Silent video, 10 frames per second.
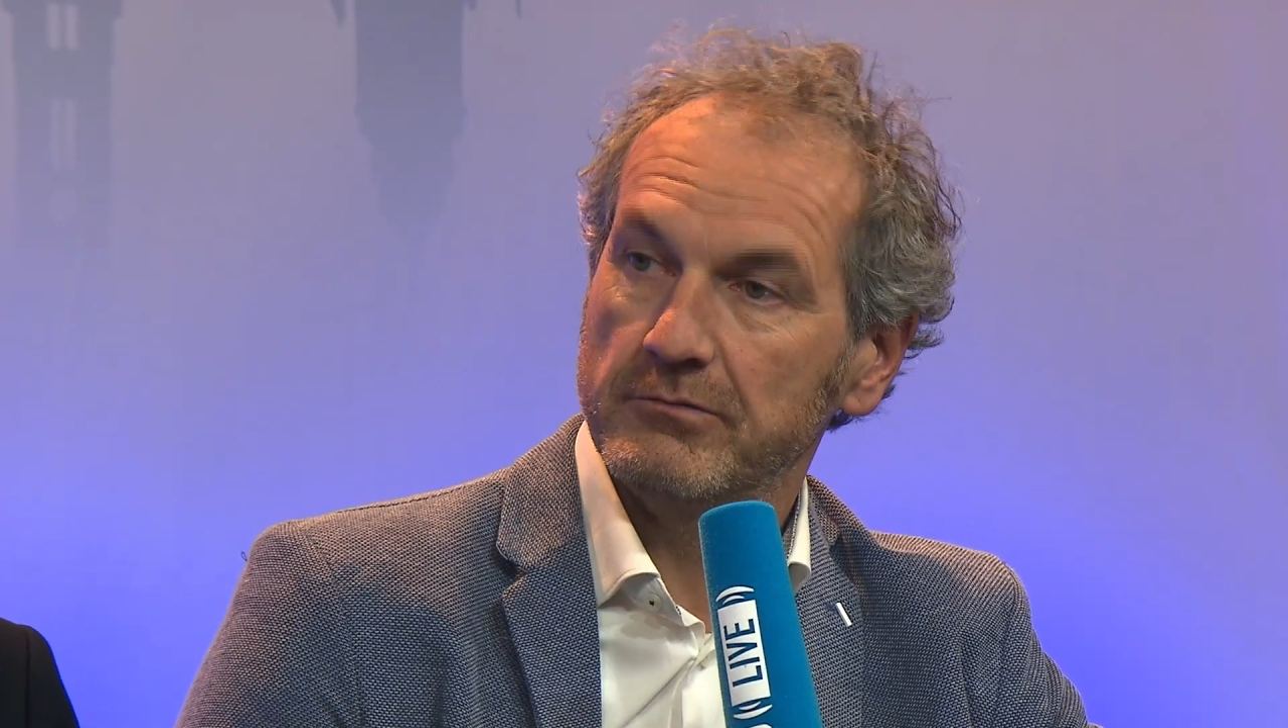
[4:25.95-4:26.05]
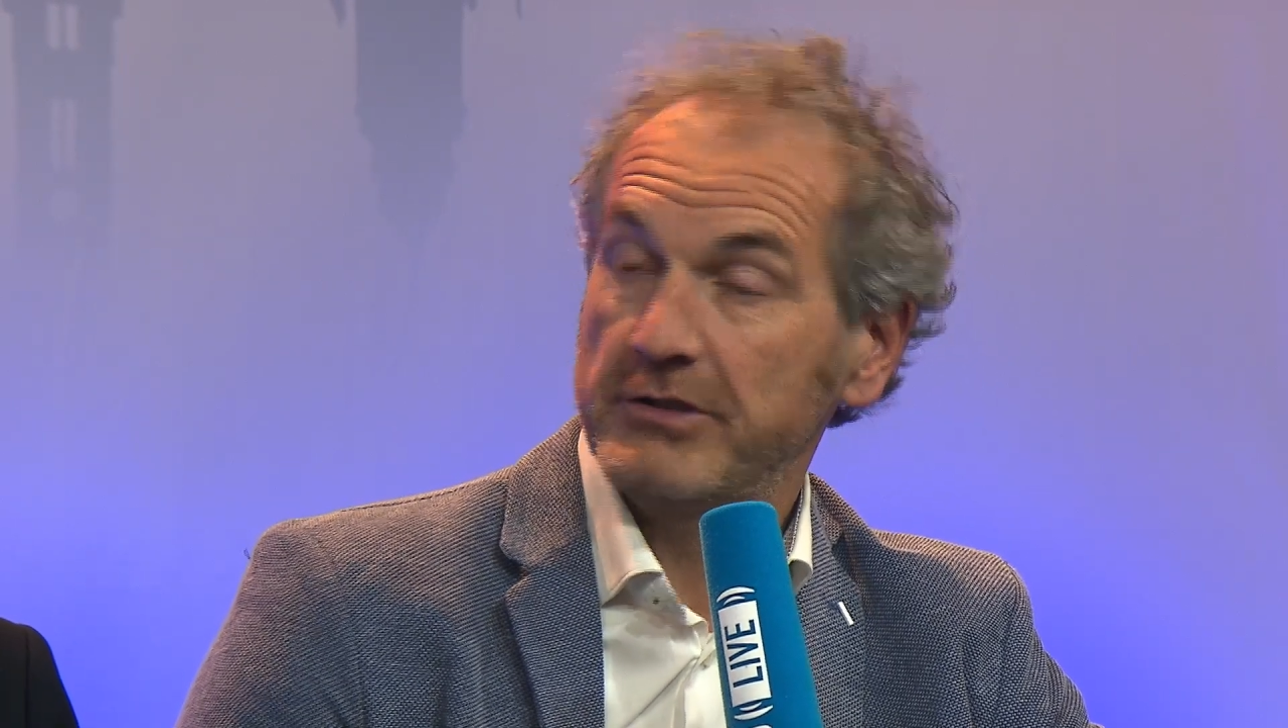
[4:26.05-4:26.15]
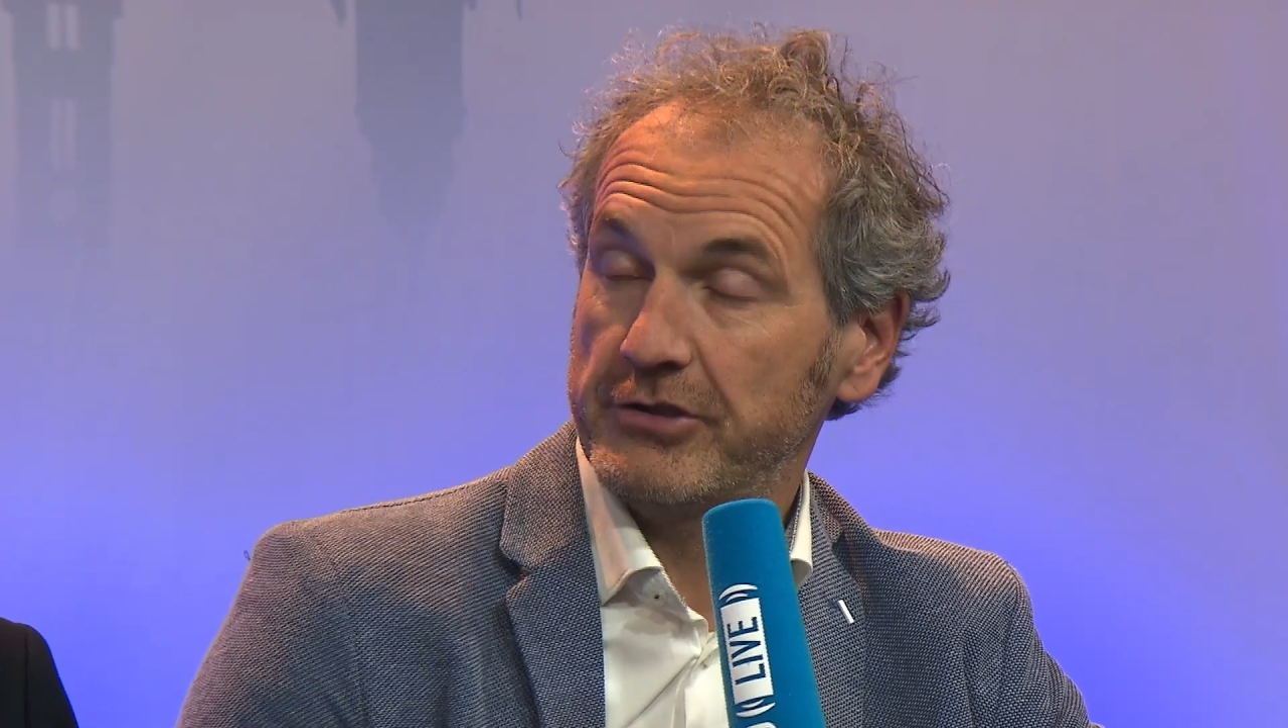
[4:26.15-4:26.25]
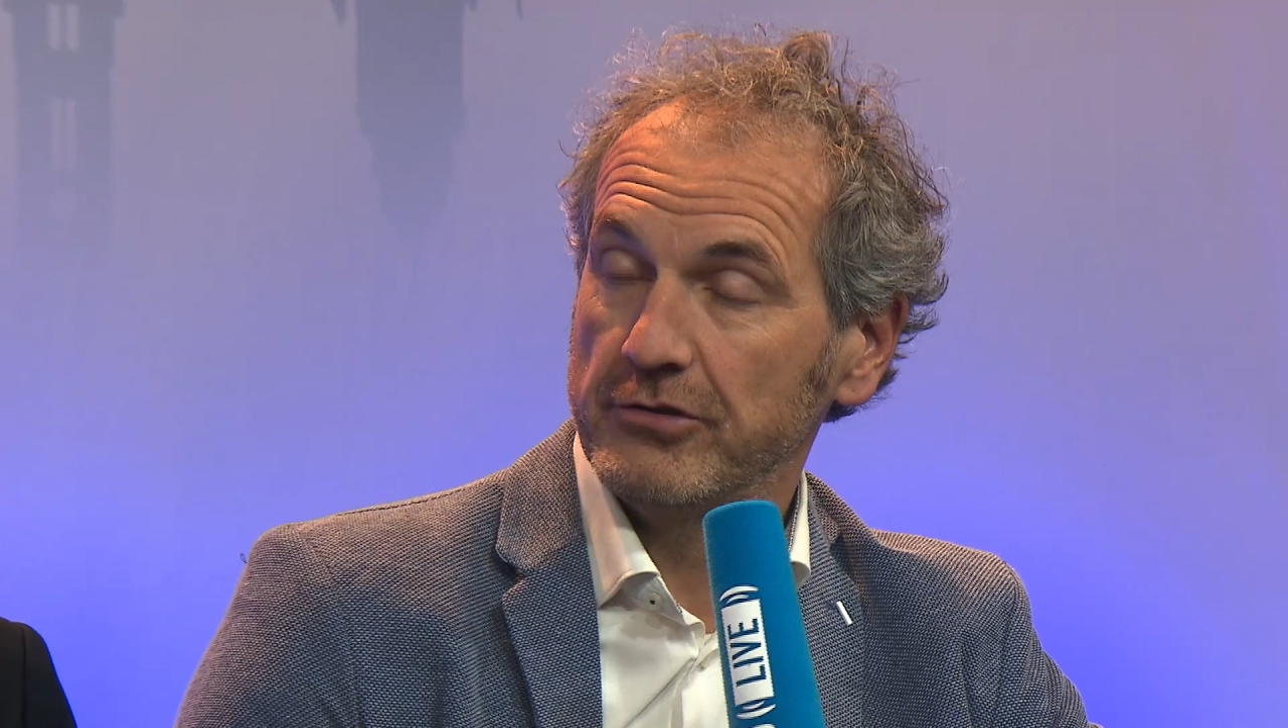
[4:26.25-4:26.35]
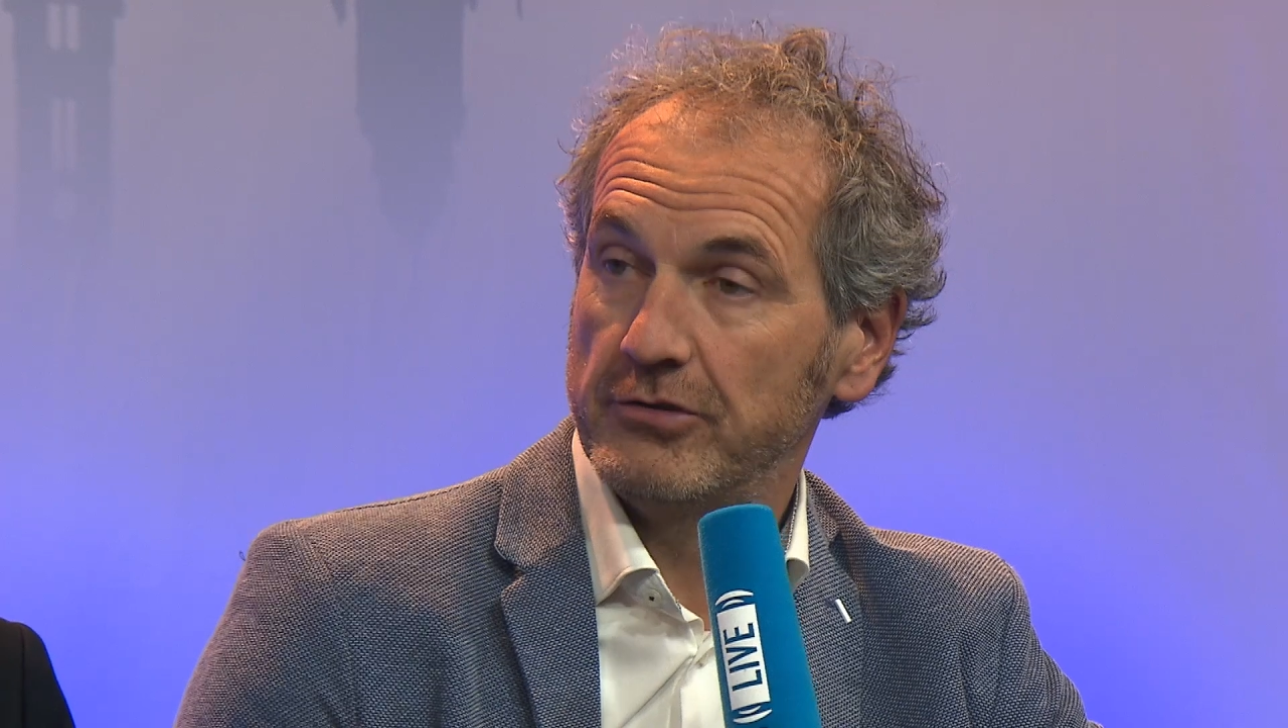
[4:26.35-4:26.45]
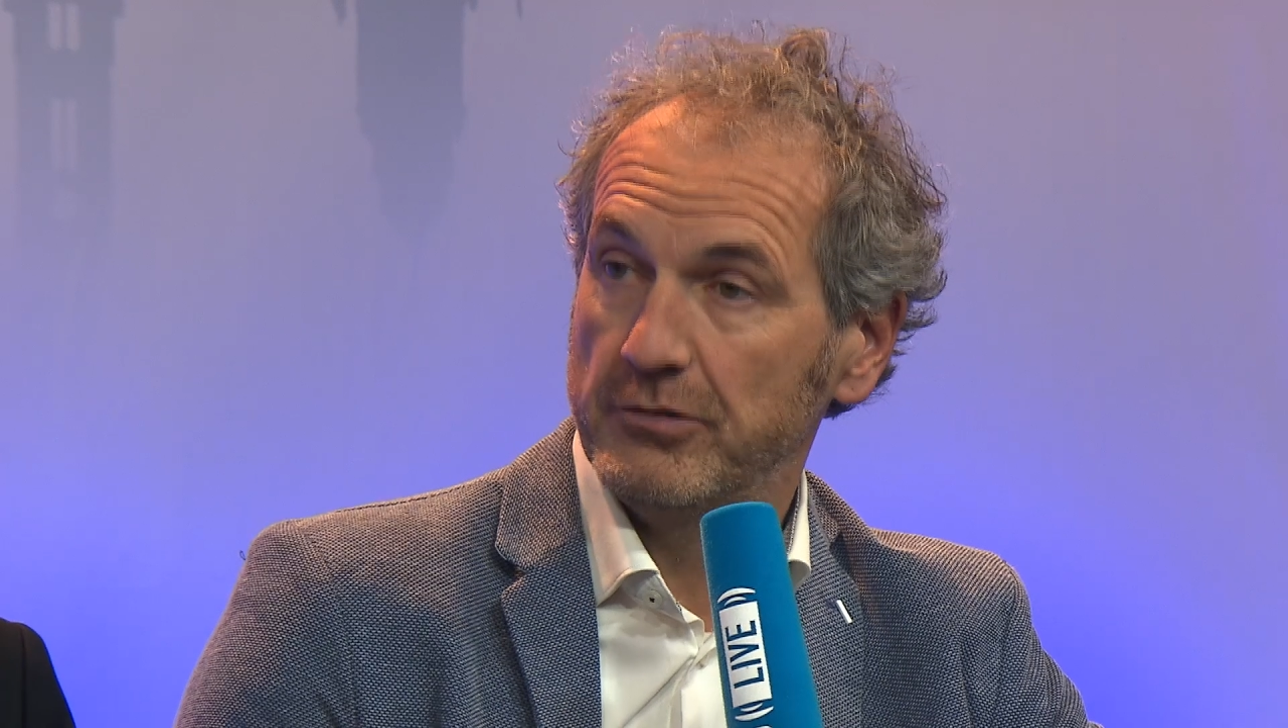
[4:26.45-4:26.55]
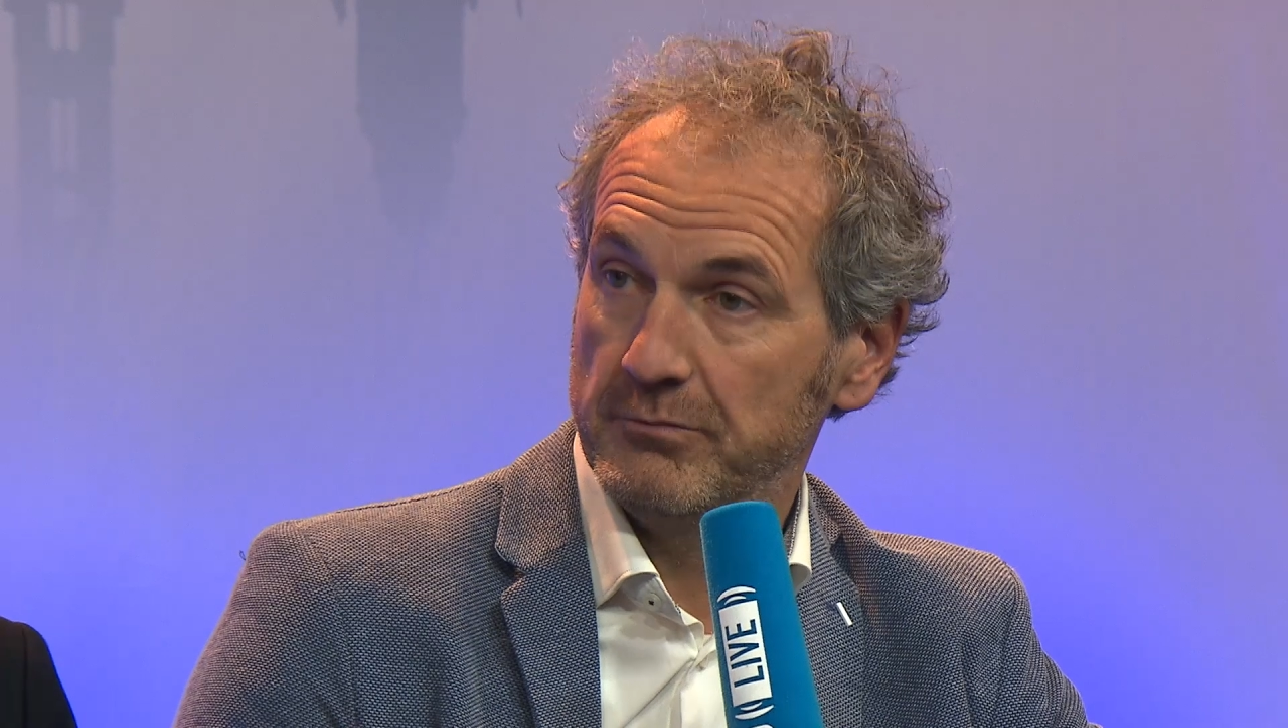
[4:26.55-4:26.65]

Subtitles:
should